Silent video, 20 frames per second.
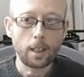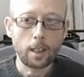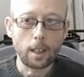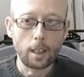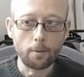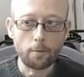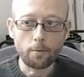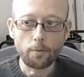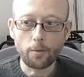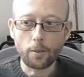
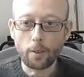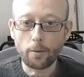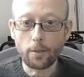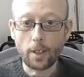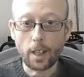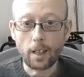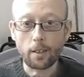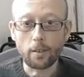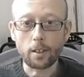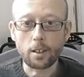I've
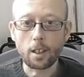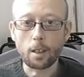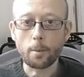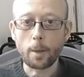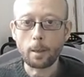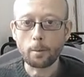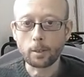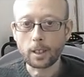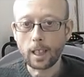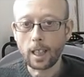found that I'm
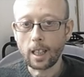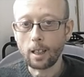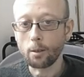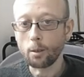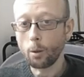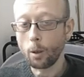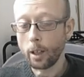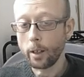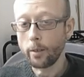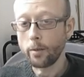able to help
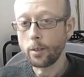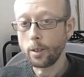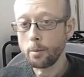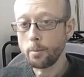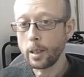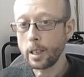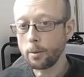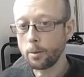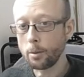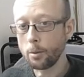quite a few
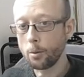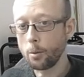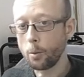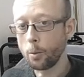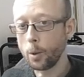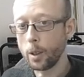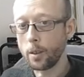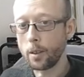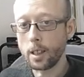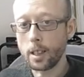people
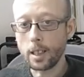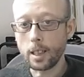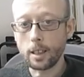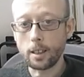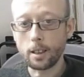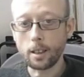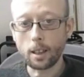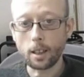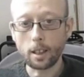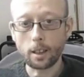with
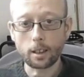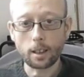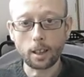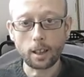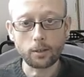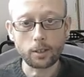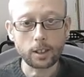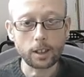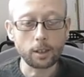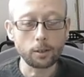the
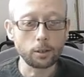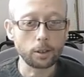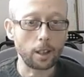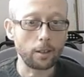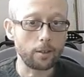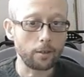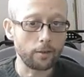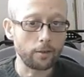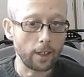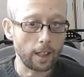kind of skills that
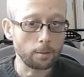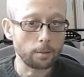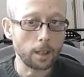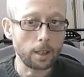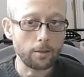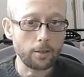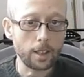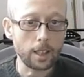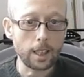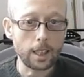I've developed
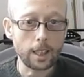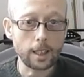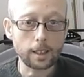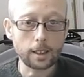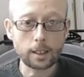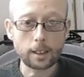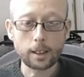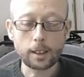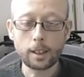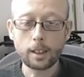over the
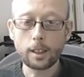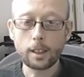years.